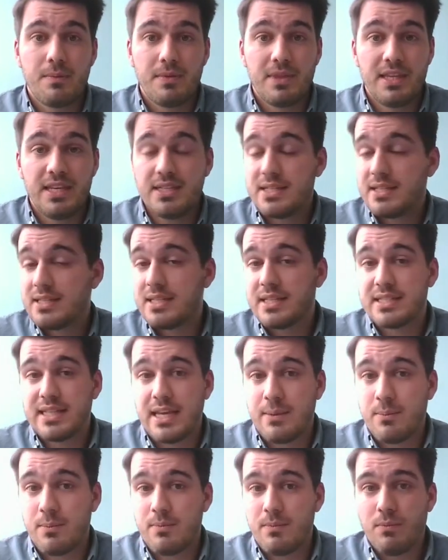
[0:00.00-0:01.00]
This is the
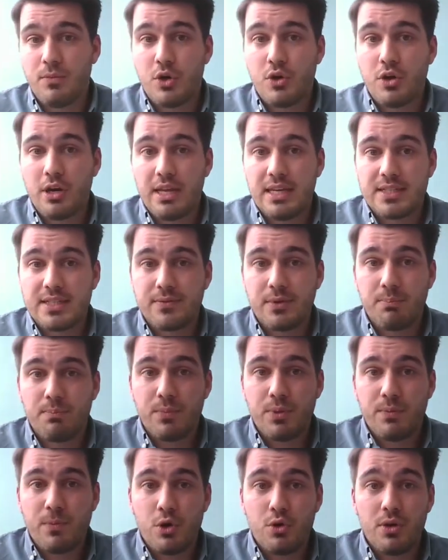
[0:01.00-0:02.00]
same more or less for
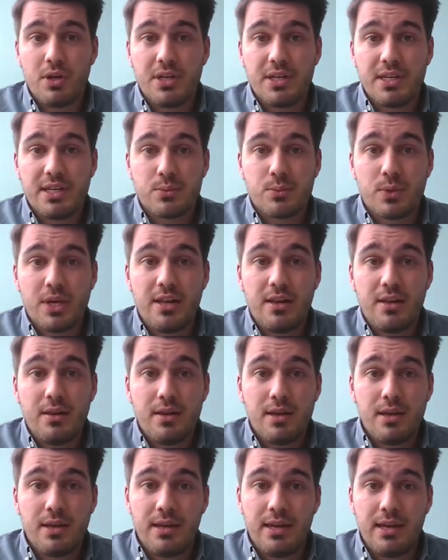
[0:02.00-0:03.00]
Poland as
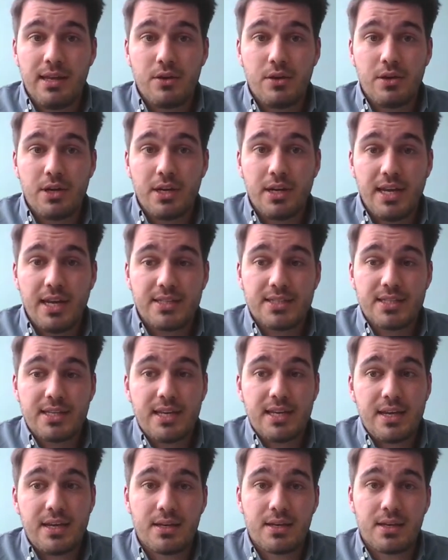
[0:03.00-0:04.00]
well. And on the next
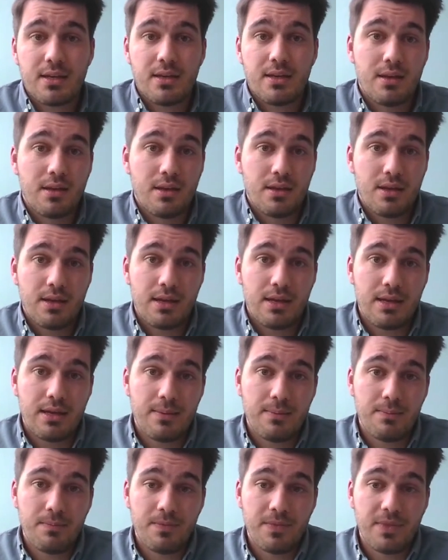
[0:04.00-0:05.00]
slide,
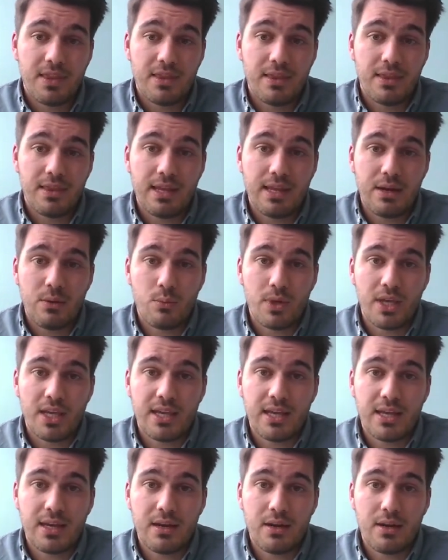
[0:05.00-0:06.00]
then we
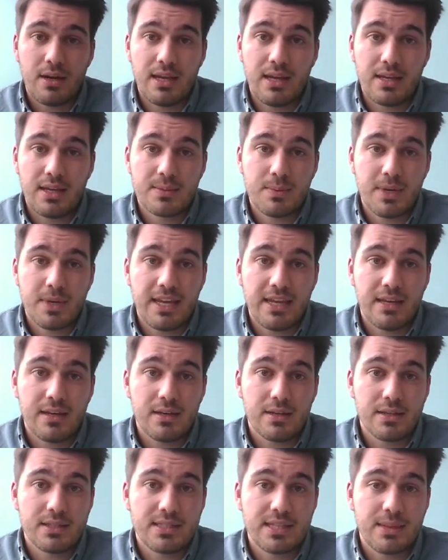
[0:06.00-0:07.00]
can
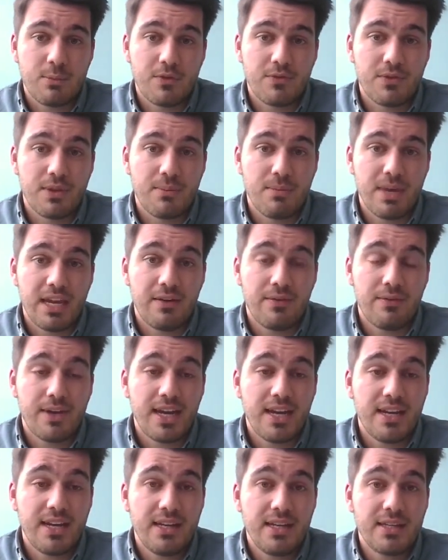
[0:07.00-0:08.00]
explain some of the main
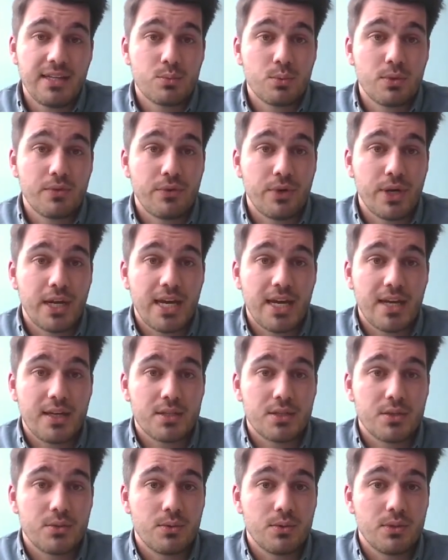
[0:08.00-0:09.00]
findings with
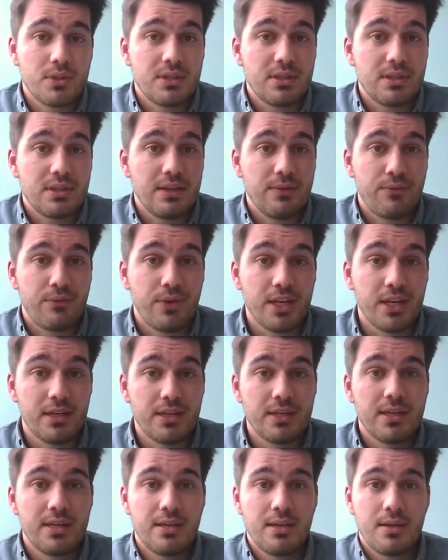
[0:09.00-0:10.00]
regard to
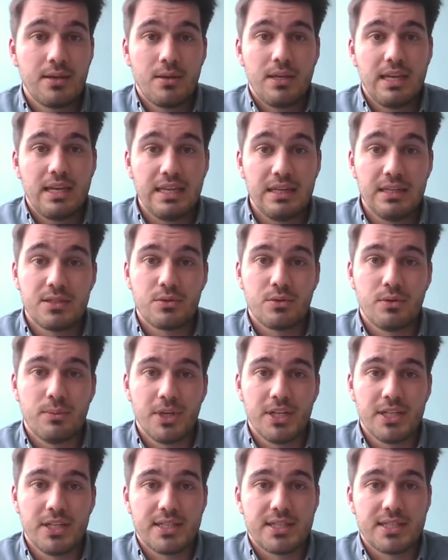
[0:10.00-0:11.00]
different
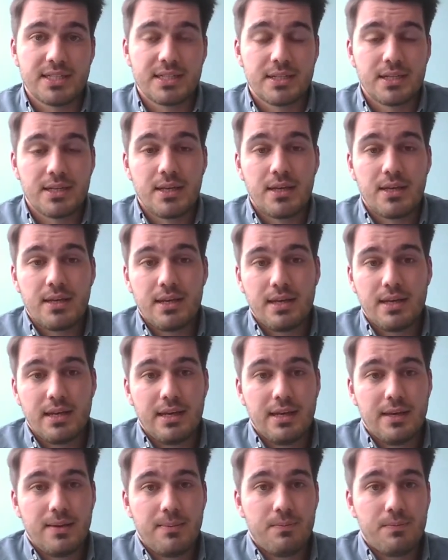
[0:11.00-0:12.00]
instruments.
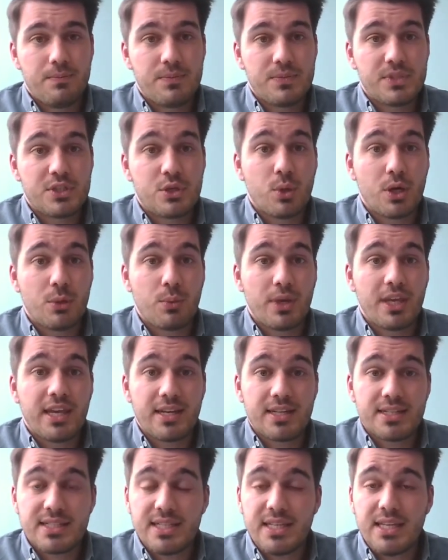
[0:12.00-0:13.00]
So what we
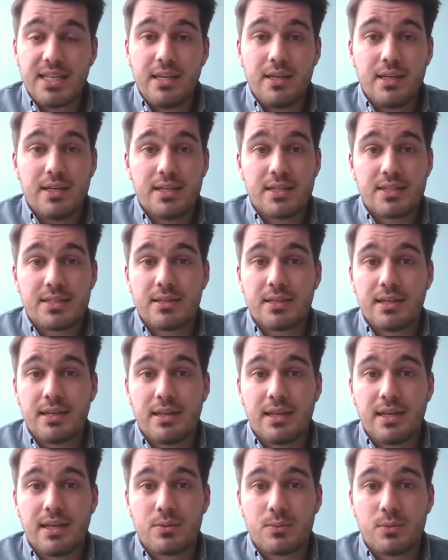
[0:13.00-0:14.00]
can see is,
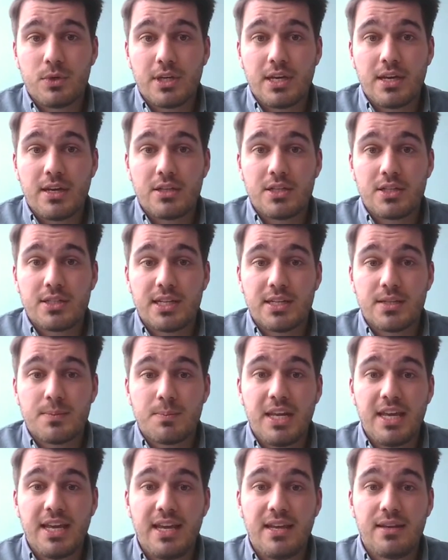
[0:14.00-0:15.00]
and that's what I just
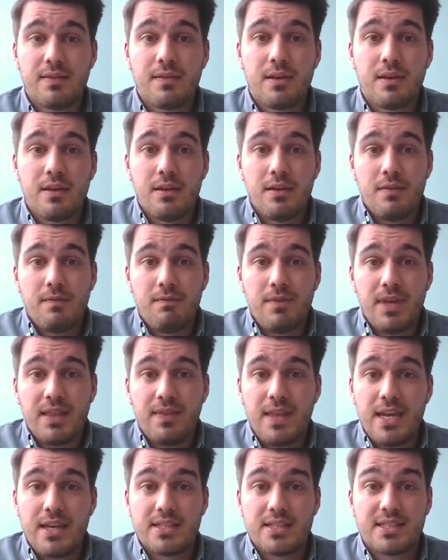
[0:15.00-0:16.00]
explained,
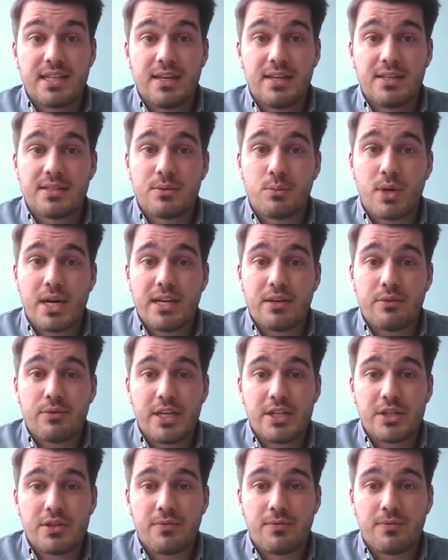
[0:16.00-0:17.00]
that there still is a wide
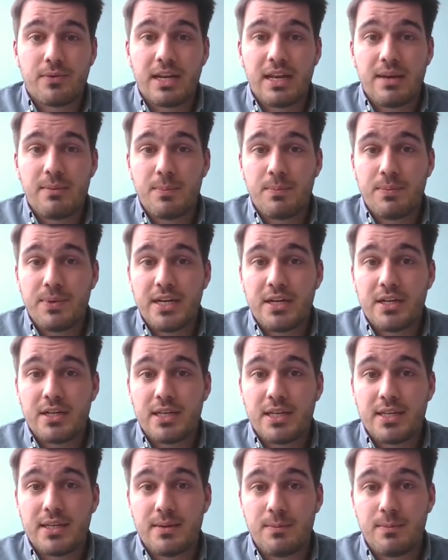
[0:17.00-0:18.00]
range of climate
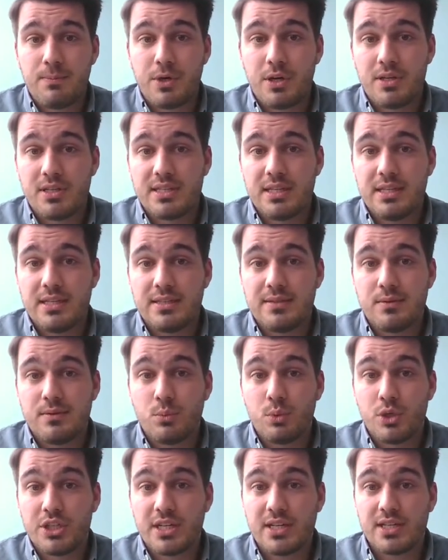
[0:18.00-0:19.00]
policies
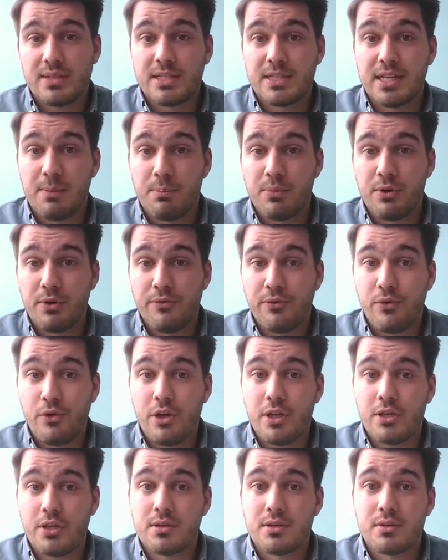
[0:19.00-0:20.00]
which are still
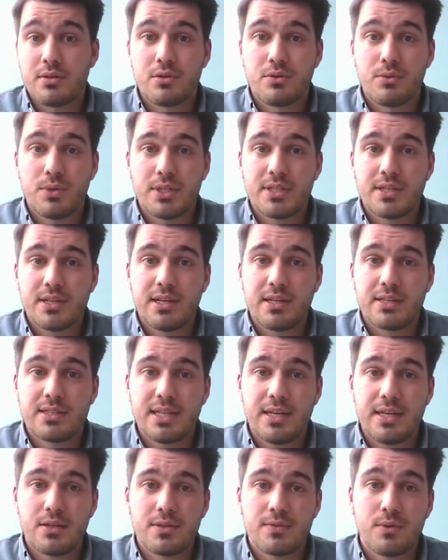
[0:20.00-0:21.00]
preferred towards the
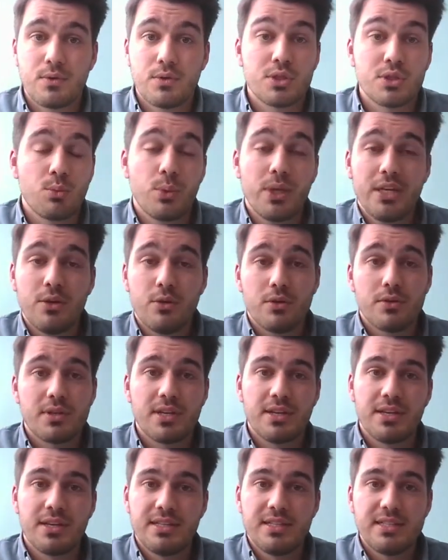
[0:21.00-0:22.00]
status quo. So we
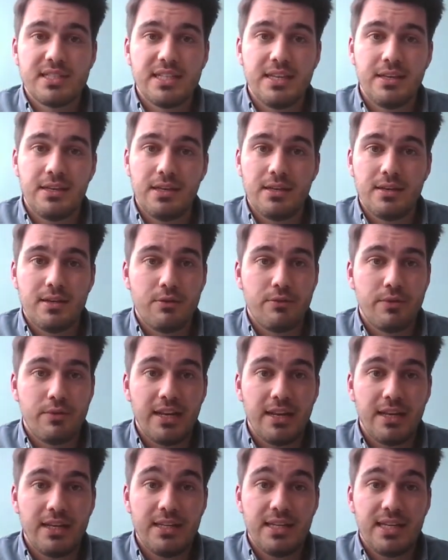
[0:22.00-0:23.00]
don't see a
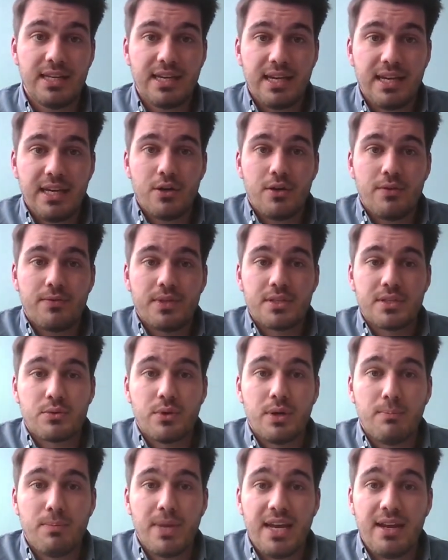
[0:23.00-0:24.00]
real indicator of this
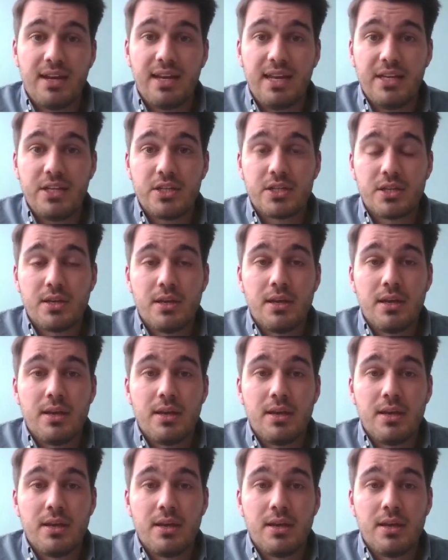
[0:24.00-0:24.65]
green backlash.